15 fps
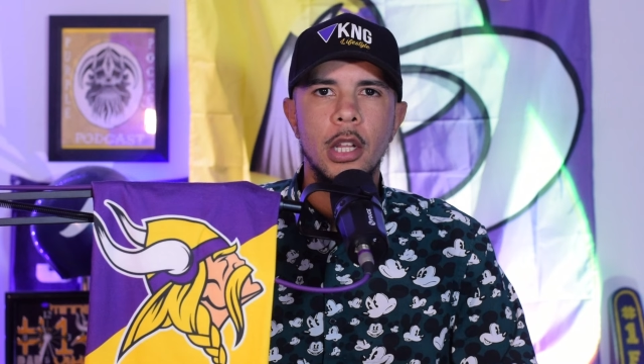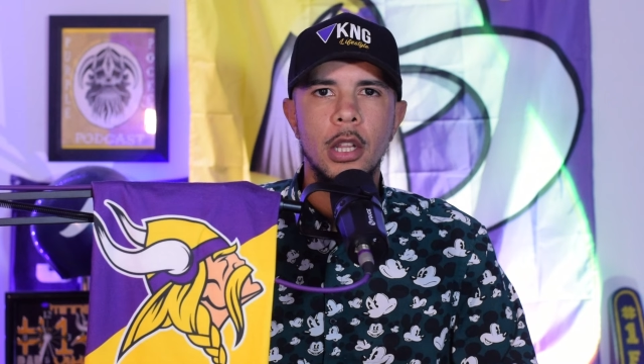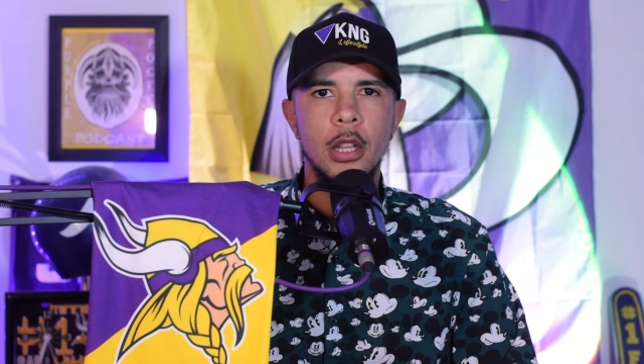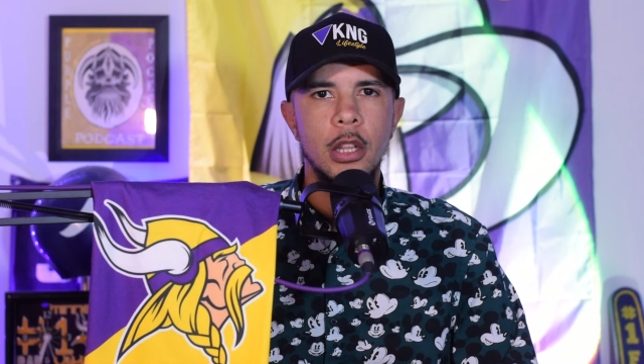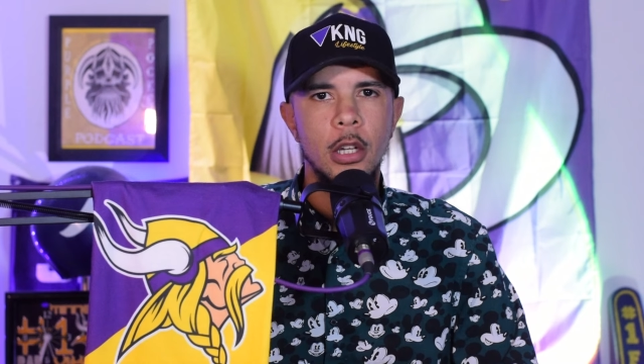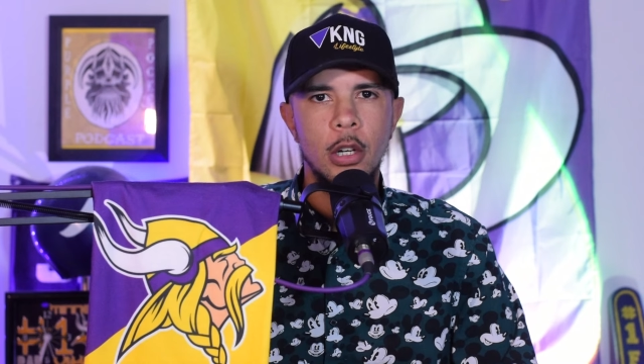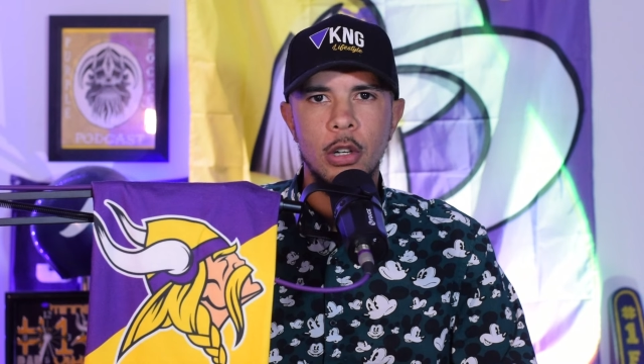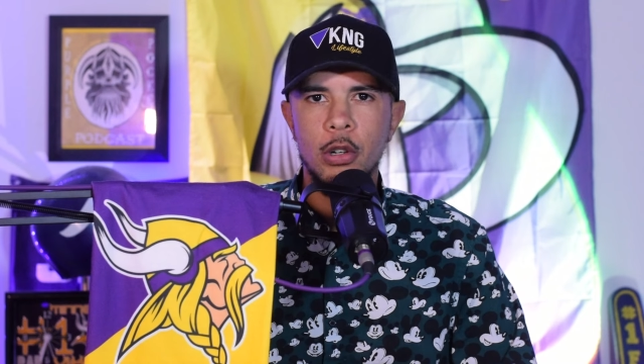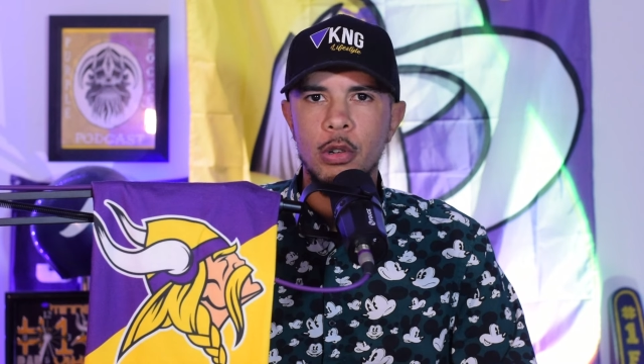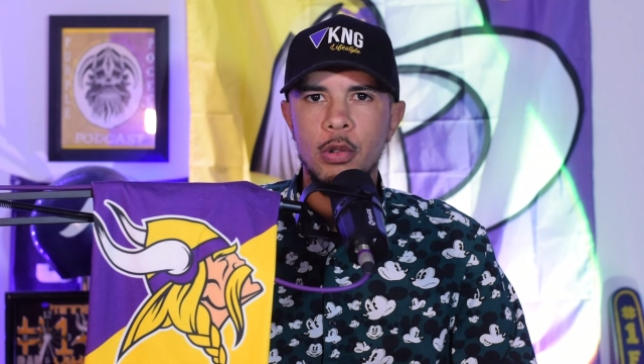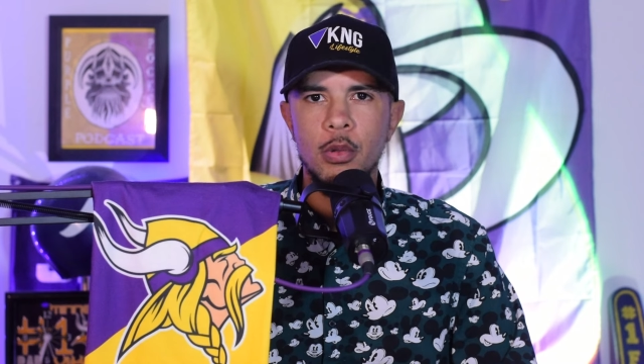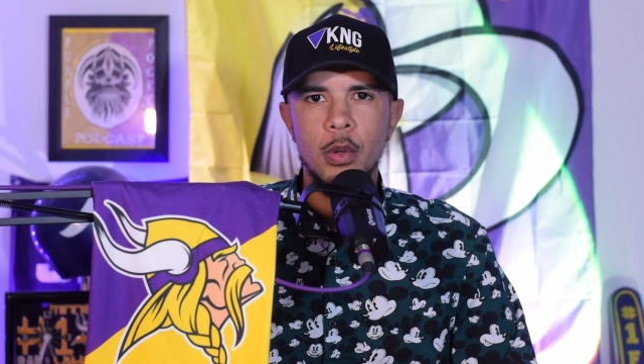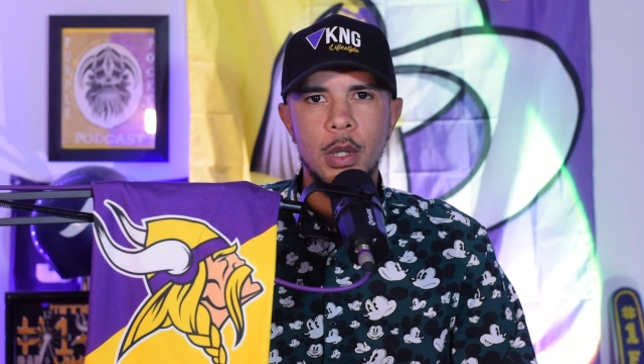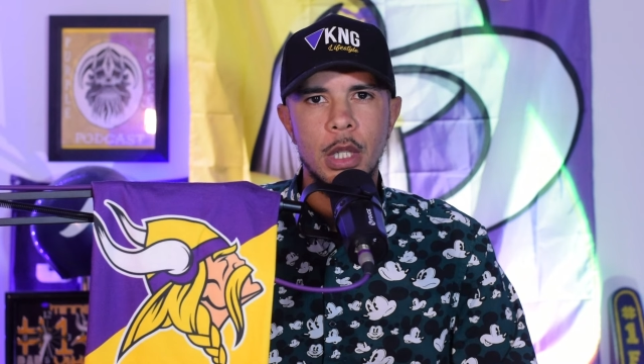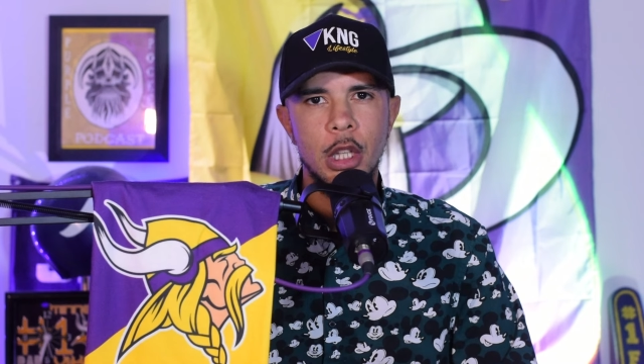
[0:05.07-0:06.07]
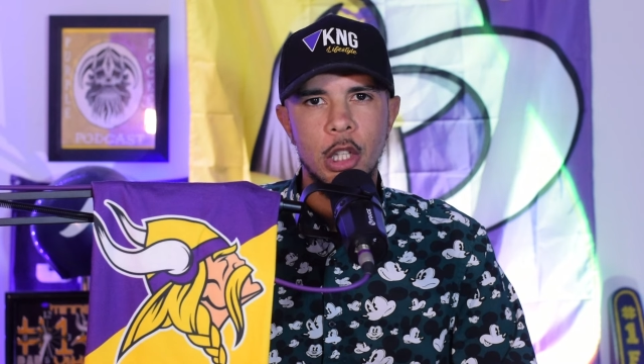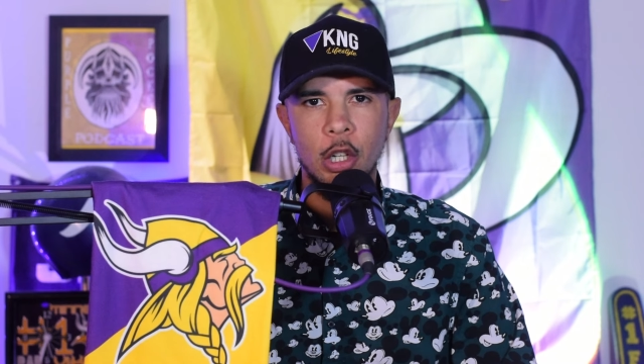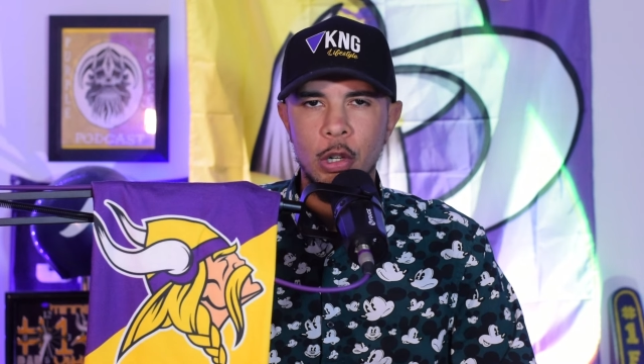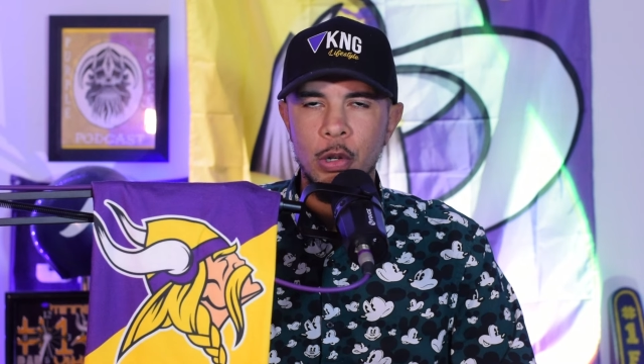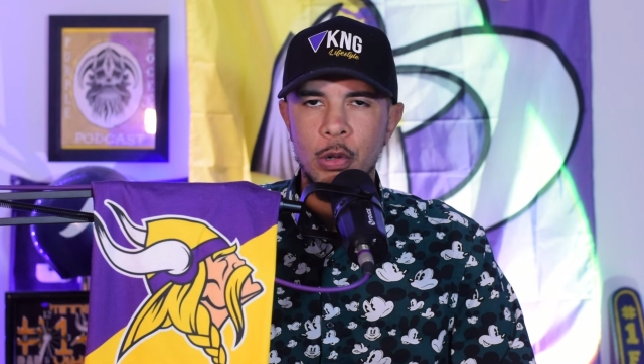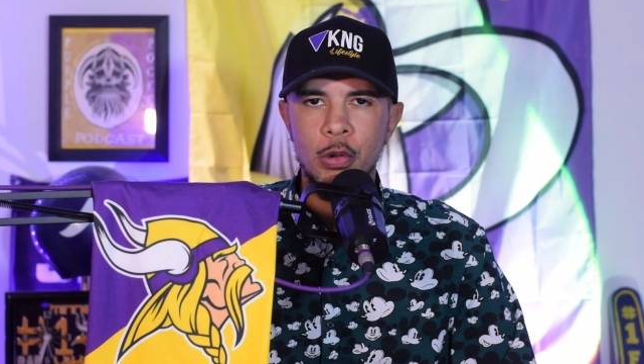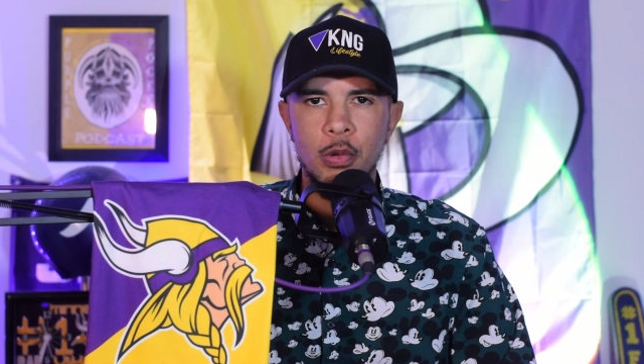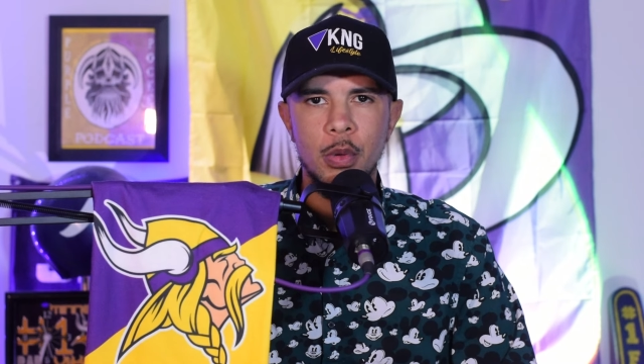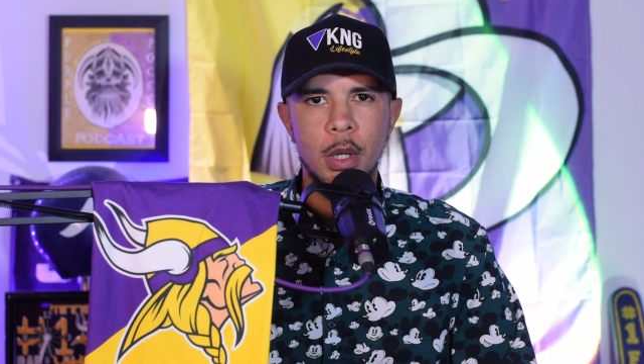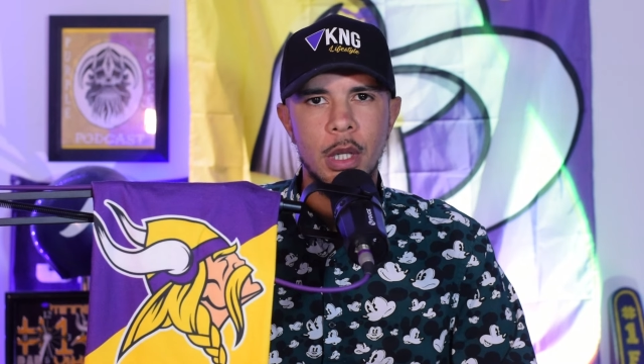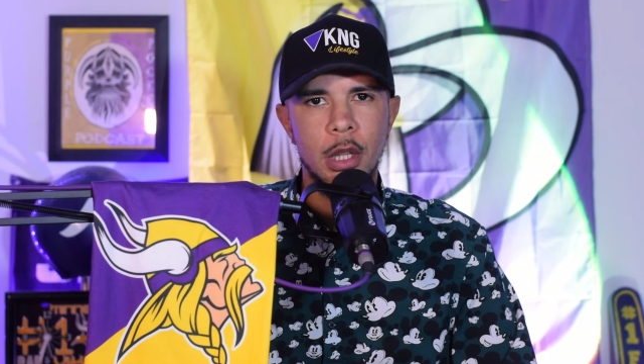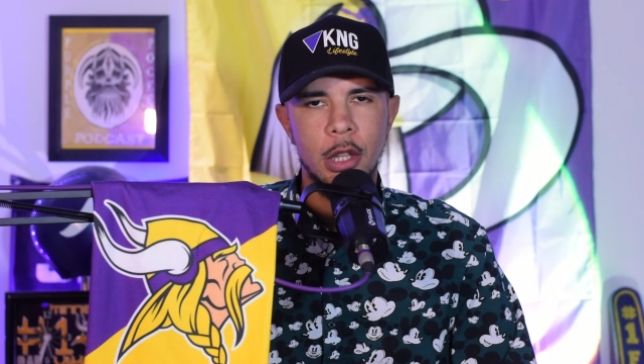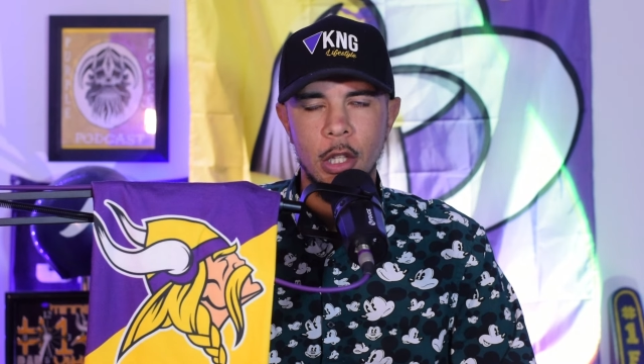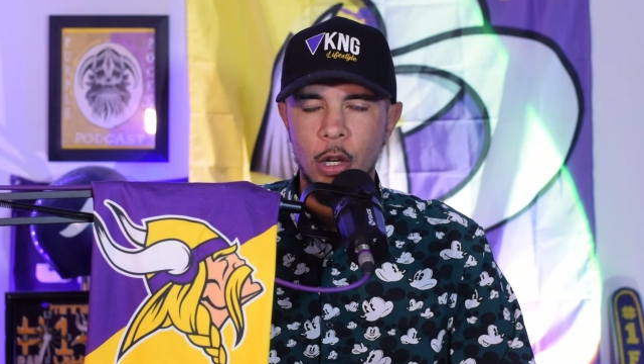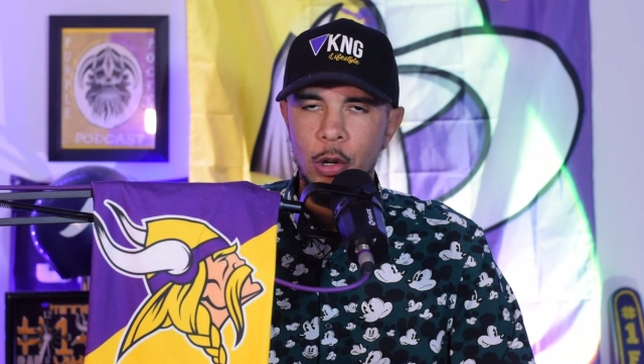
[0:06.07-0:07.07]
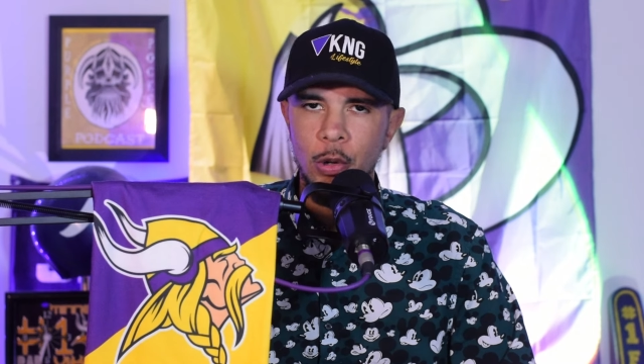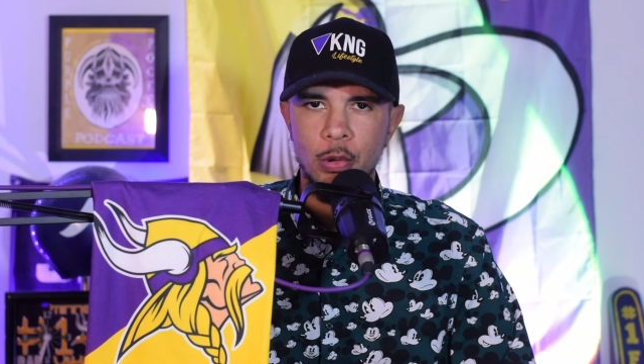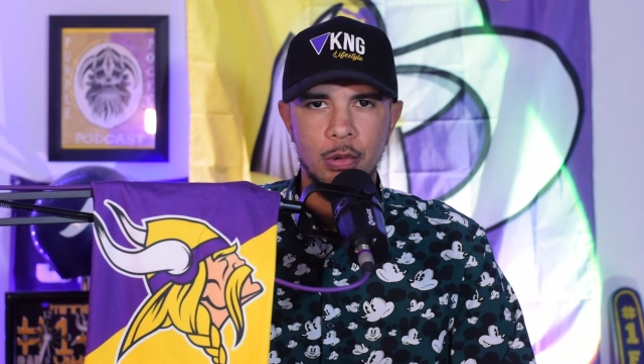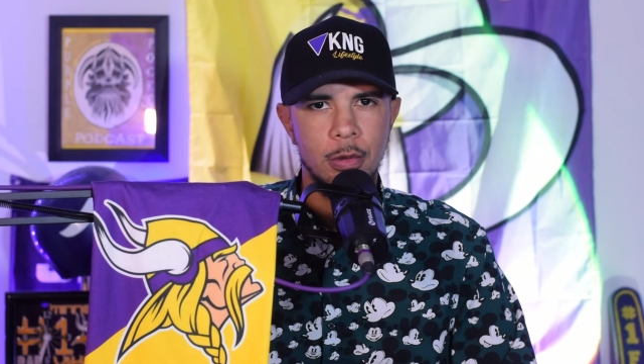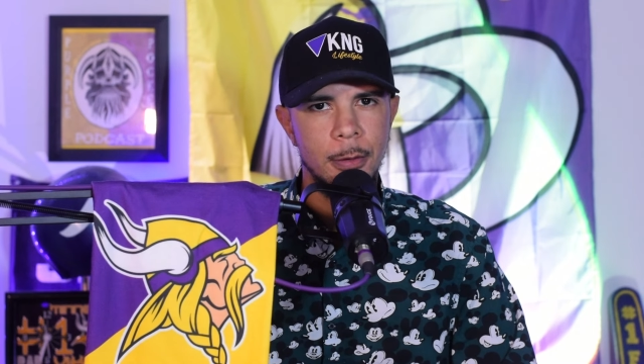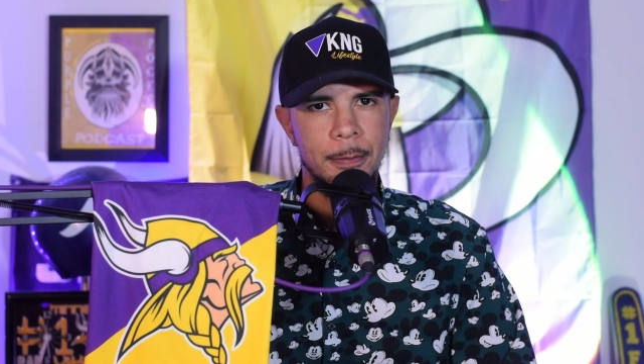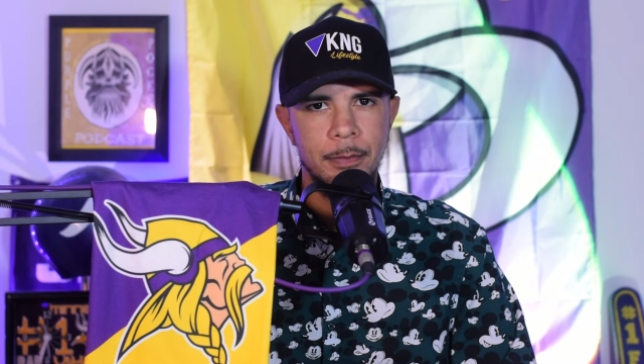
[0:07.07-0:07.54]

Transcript: Lou, Lou, Lou.